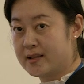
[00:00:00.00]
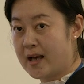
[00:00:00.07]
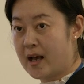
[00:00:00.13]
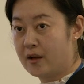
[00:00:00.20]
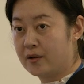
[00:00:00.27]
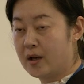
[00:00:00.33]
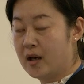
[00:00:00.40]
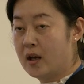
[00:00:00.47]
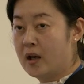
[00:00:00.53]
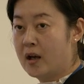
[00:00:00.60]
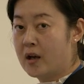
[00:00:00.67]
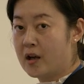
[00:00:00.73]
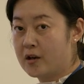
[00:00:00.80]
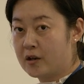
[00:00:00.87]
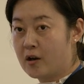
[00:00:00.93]
down.
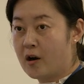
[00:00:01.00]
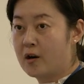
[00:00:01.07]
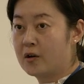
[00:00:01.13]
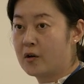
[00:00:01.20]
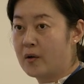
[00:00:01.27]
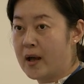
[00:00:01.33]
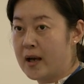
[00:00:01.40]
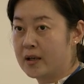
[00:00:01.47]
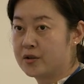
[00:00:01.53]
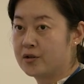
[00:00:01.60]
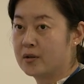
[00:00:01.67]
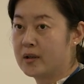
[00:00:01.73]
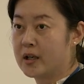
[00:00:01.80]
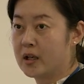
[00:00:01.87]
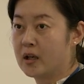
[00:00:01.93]
Air cargo
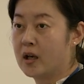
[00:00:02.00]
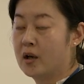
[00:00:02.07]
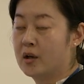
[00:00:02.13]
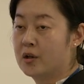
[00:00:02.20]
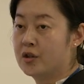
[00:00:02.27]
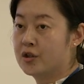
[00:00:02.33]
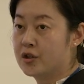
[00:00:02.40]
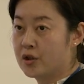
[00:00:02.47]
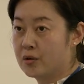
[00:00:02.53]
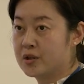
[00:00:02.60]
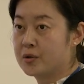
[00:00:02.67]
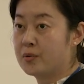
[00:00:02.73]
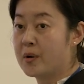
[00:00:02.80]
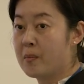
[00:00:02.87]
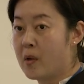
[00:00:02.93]
actually
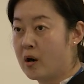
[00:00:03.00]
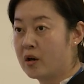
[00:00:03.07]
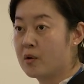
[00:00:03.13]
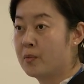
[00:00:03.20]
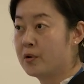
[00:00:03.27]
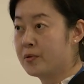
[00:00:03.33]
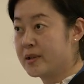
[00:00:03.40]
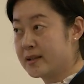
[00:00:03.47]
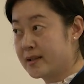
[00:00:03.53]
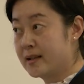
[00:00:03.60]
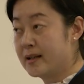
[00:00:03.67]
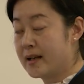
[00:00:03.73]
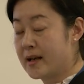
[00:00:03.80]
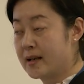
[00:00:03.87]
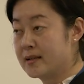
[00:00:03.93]
shows remarkable
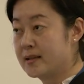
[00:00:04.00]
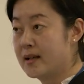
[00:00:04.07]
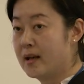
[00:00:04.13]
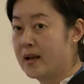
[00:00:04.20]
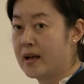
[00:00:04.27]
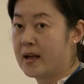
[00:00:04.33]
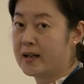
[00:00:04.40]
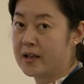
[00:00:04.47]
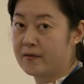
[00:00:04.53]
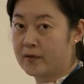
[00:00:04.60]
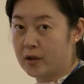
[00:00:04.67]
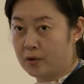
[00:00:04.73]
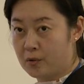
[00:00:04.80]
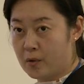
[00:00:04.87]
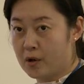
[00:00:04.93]
resilience and
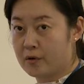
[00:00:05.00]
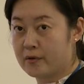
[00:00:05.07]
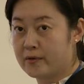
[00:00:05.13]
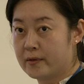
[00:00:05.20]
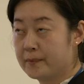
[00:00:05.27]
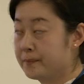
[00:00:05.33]
even growth.